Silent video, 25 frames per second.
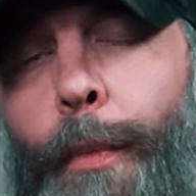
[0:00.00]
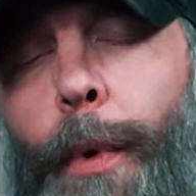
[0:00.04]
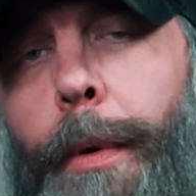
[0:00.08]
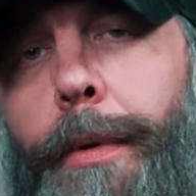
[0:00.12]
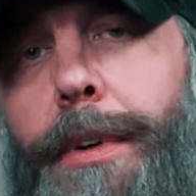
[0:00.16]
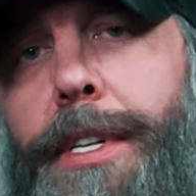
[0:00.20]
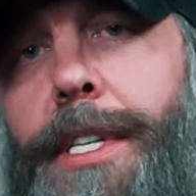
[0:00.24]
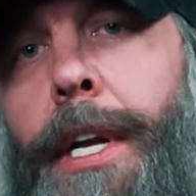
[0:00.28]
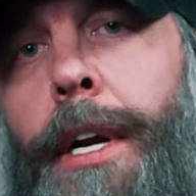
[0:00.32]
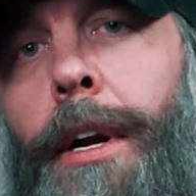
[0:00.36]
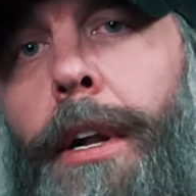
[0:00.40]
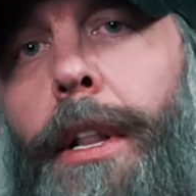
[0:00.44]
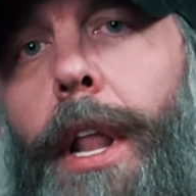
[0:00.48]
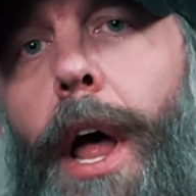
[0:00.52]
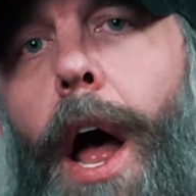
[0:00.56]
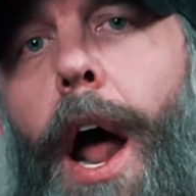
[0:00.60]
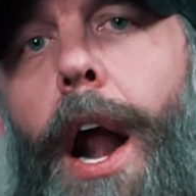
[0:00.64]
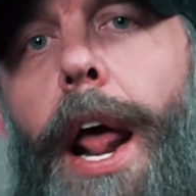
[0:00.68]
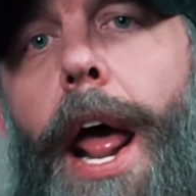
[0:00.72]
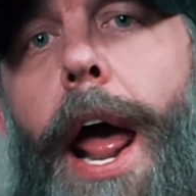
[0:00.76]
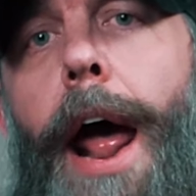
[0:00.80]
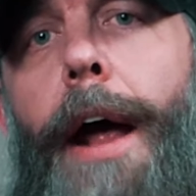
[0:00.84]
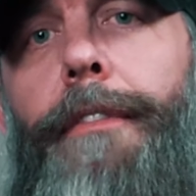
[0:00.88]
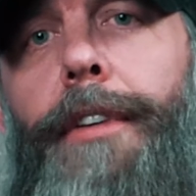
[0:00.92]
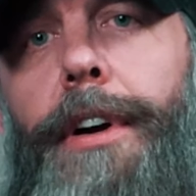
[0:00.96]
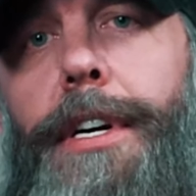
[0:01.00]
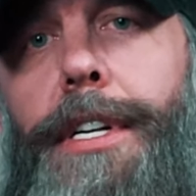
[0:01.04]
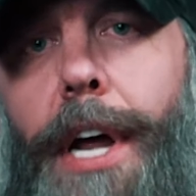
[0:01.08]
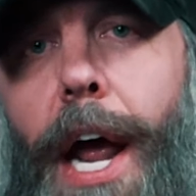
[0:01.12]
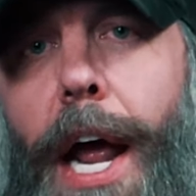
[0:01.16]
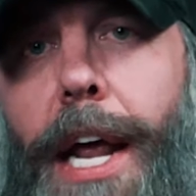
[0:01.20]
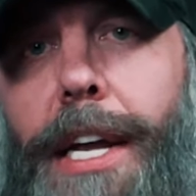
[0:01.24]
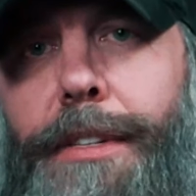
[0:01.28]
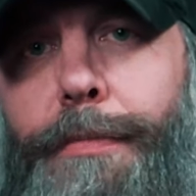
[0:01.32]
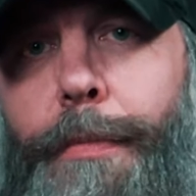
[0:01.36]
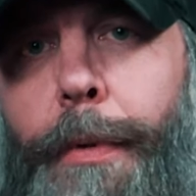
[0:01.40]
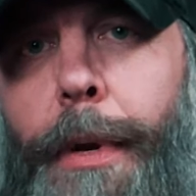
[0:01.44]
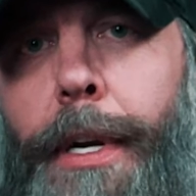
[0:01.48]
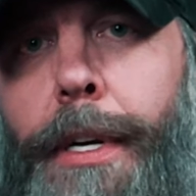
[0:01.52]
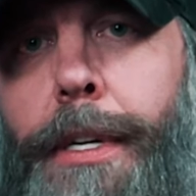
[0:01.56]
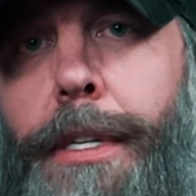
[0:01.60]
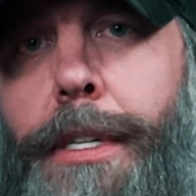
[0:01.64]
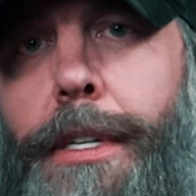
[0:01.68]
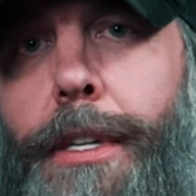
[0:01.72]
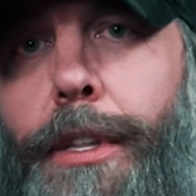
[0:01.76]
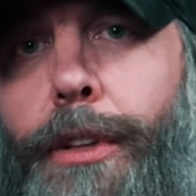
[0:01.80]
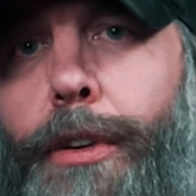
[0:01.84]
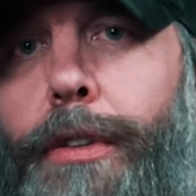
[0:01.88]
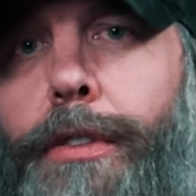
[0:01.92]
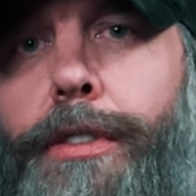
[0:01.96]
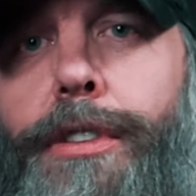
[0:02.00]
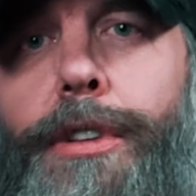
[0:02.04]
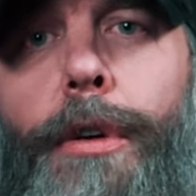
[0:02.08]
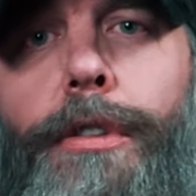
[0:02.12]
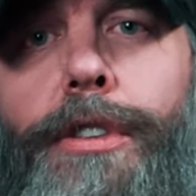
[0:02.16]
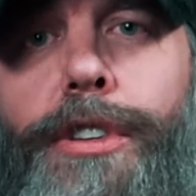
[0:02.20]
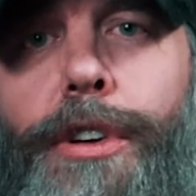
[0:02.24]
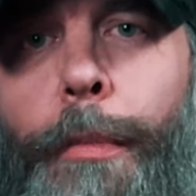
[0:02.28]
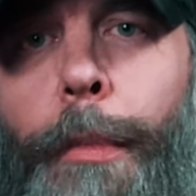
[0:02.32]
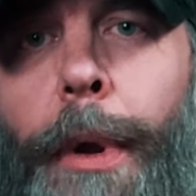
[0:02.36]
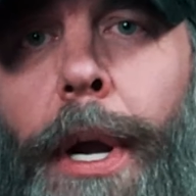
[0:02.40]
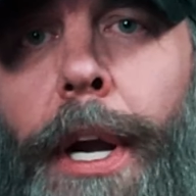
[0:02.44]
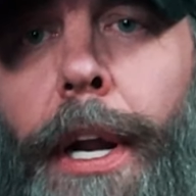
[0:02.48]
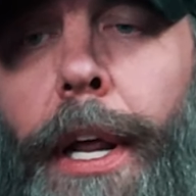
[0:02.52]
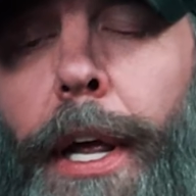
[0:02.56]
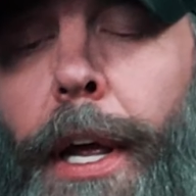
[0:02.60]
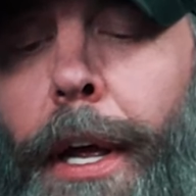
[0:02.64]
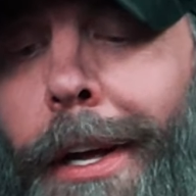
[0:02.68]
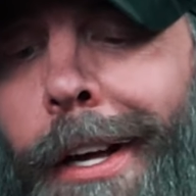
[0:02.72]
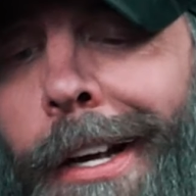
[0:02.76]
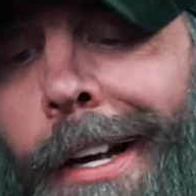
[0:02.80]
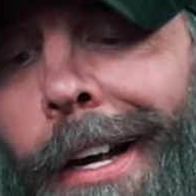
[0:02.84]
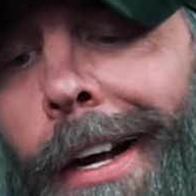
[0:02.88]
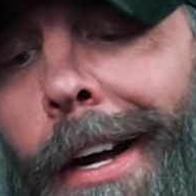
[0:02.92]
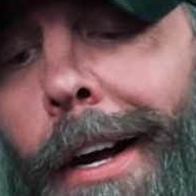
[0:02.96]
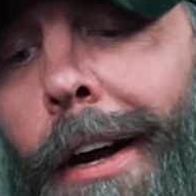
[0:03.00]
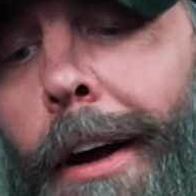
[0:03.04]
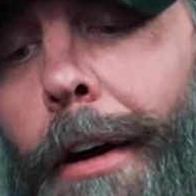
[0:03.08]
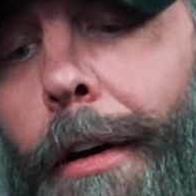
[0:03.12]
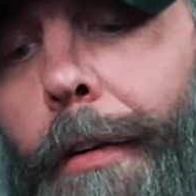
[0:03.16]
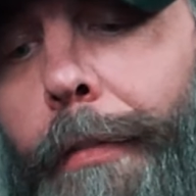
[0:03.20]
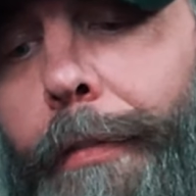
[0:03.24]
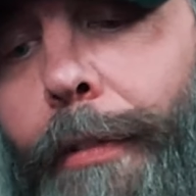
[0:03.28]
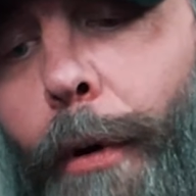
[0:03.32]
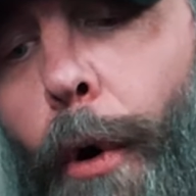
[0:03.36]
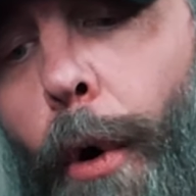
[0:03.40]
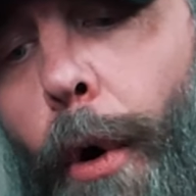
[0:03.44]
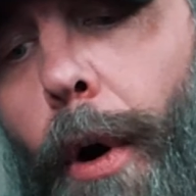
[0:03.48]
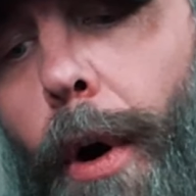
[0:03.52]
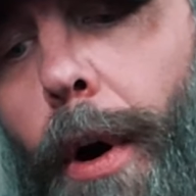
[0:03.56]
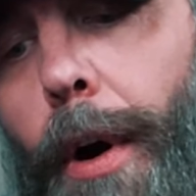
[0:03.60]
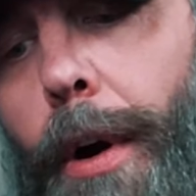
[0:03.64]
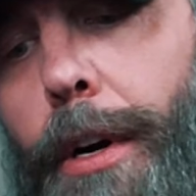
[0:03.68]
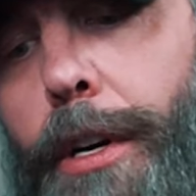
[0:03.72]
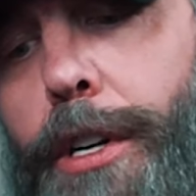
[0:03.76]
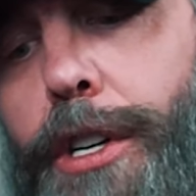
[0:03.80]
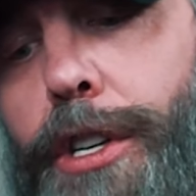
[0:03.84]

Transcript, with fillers: we were seeing a lot of advertisements through social media for